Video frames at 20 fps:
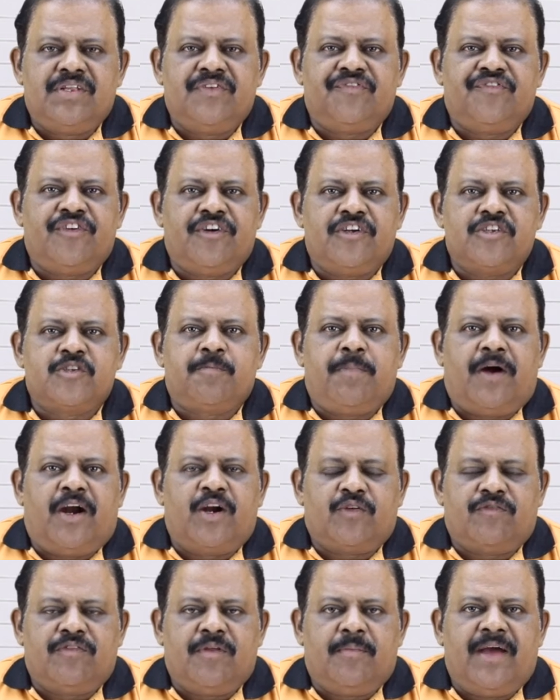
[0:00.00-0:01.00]
with the first
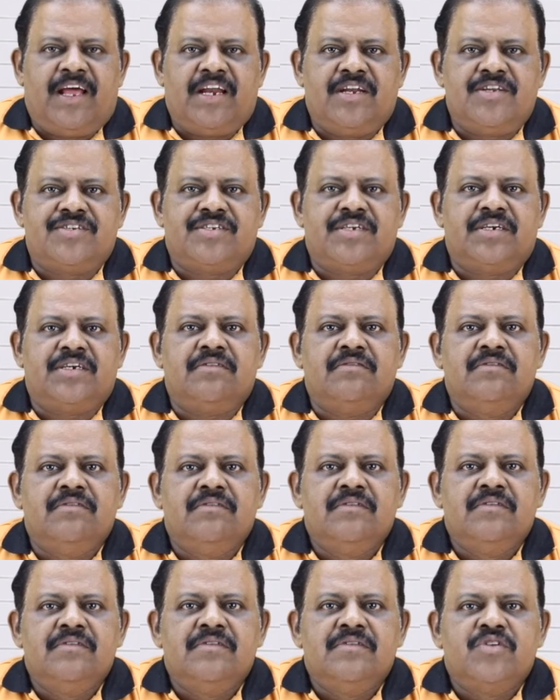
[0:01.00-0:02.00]
part of the balance sheet,
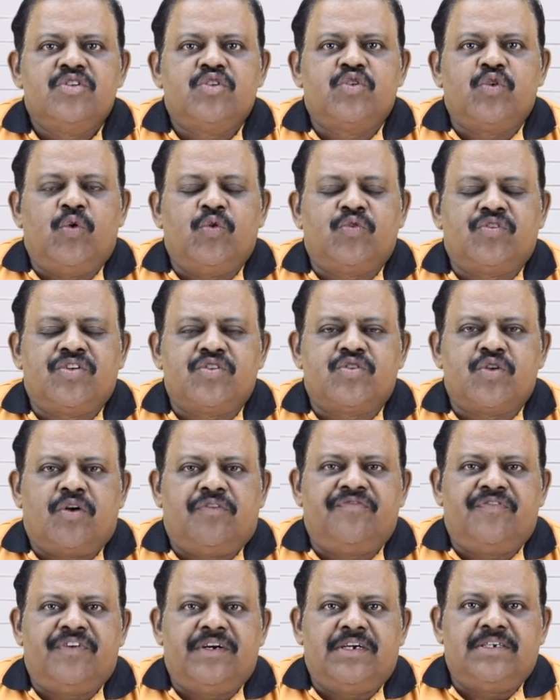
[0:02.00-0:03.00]
sources
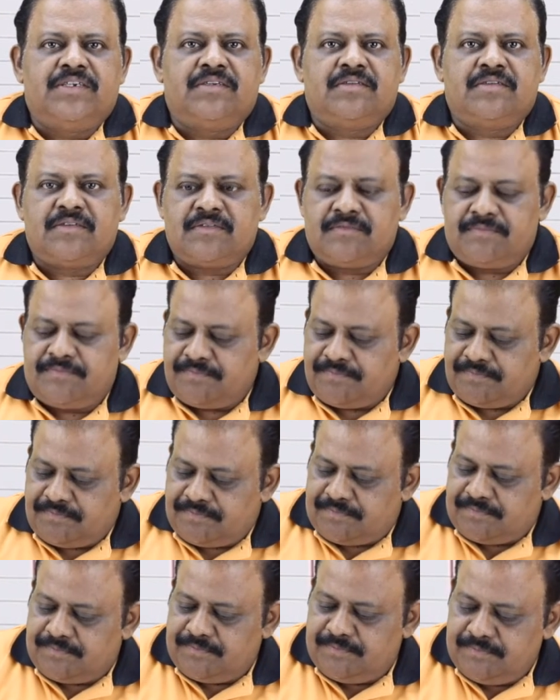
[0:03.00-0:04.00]
of funds.
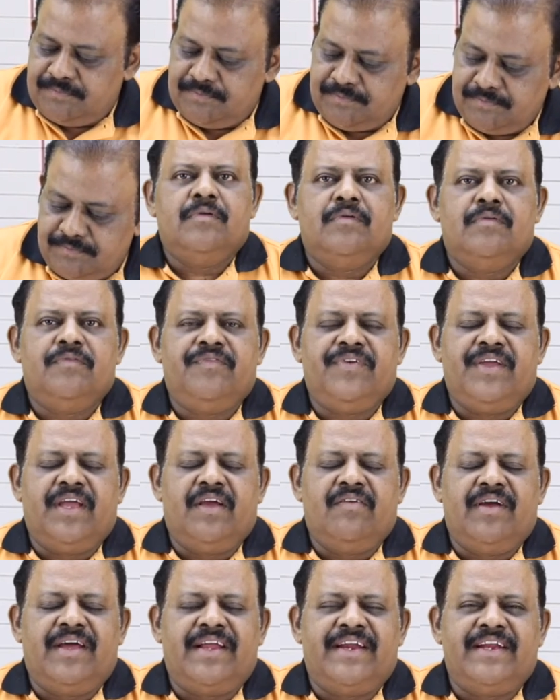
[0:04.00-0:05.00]
We
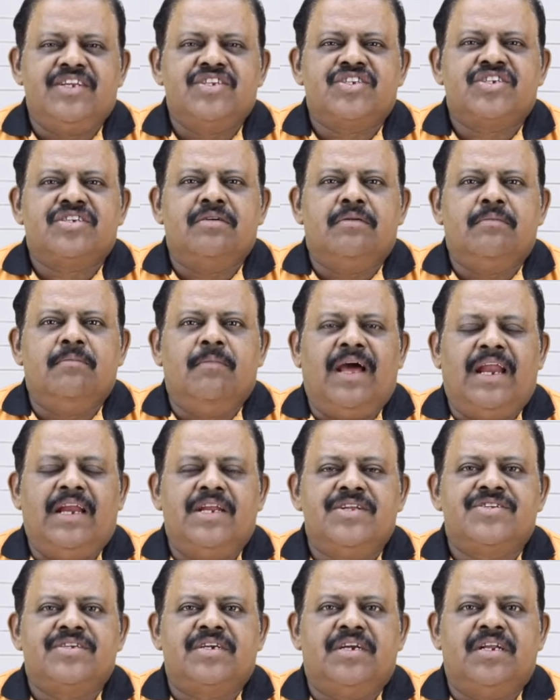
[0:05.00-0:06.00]
have arranged
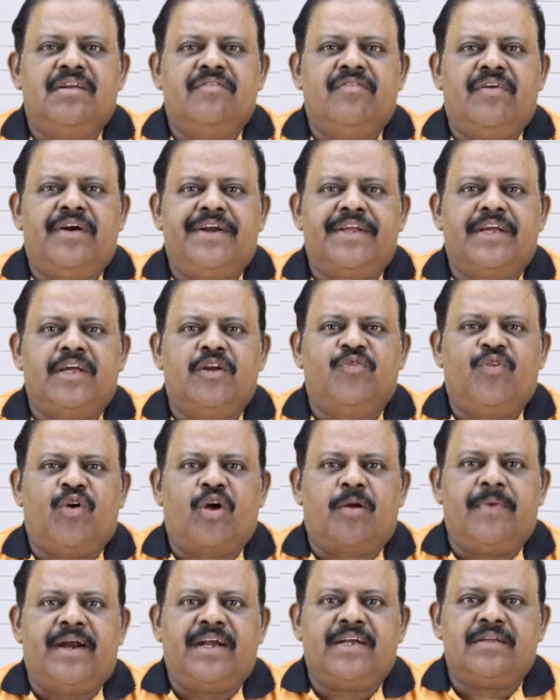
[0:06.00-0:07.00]
balance sheet in vertical
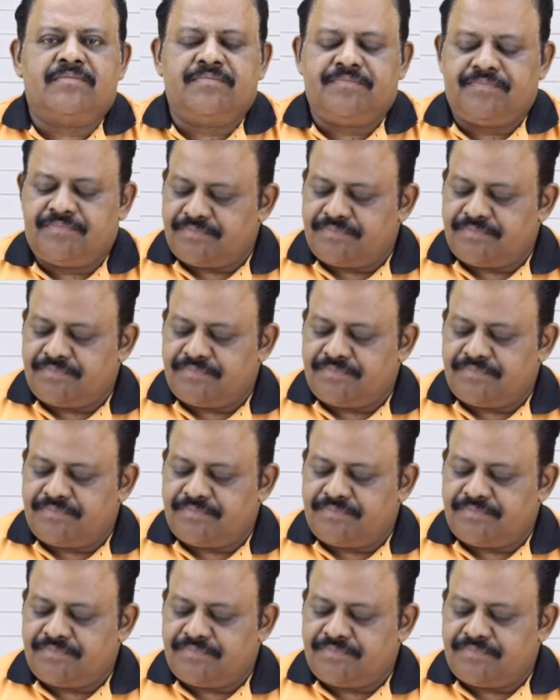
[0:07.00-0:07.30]
format.